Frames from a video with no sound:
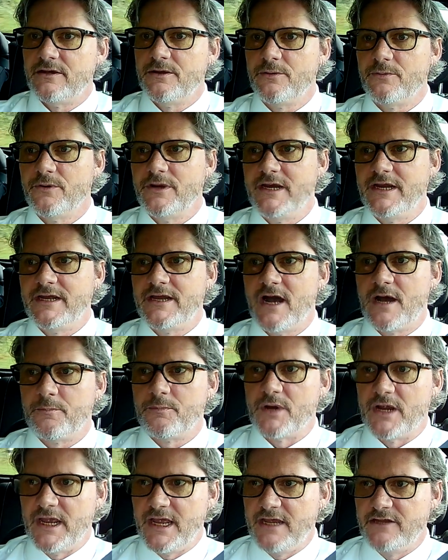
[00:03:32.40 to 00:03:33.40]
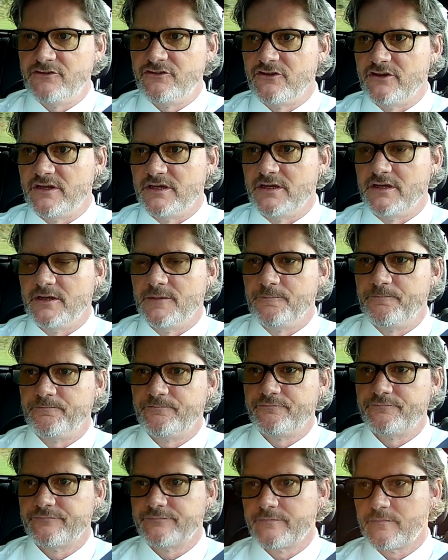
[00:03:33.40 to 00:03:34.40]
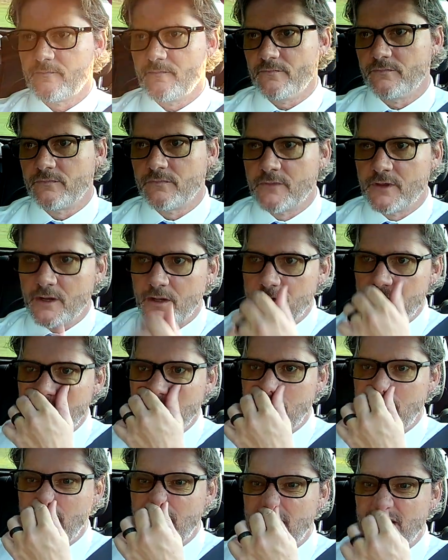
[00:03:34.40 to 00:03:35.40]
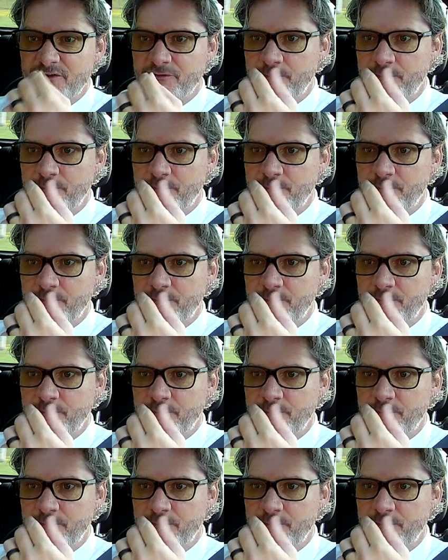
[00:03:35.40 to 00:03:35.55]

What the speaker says: reading comprehension, it has